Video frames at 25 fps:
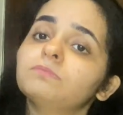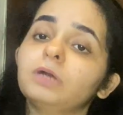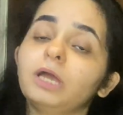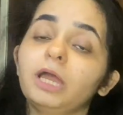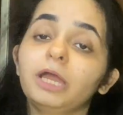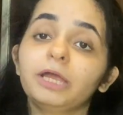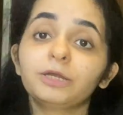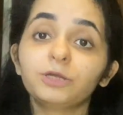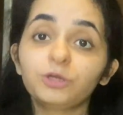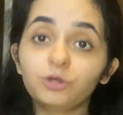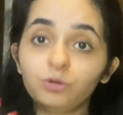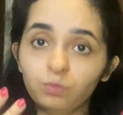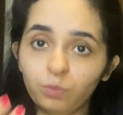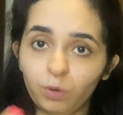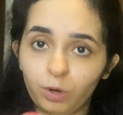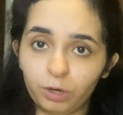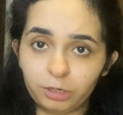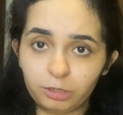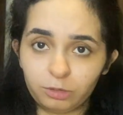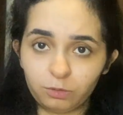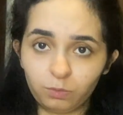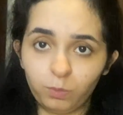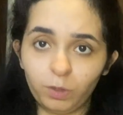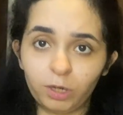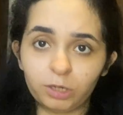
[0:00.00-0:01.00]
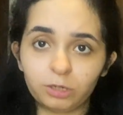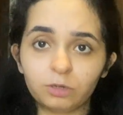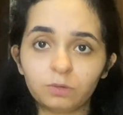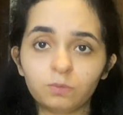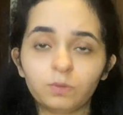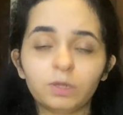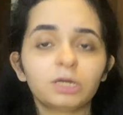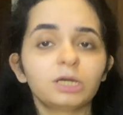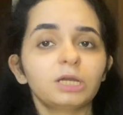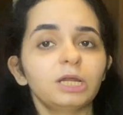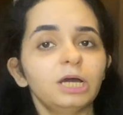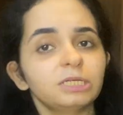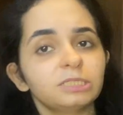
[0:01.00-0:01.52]
and you want
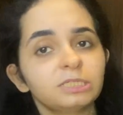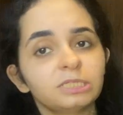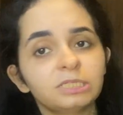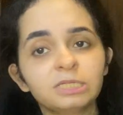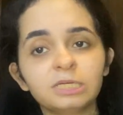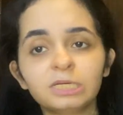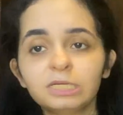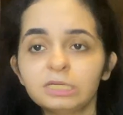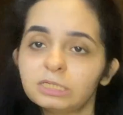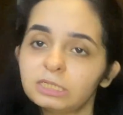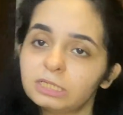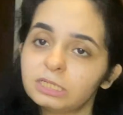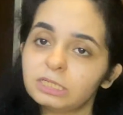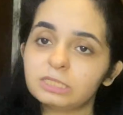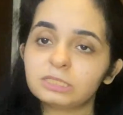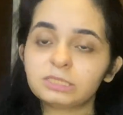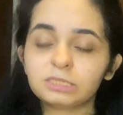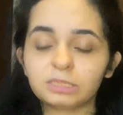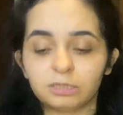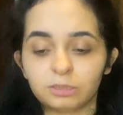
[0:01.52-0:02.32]
one-on-one classes, he is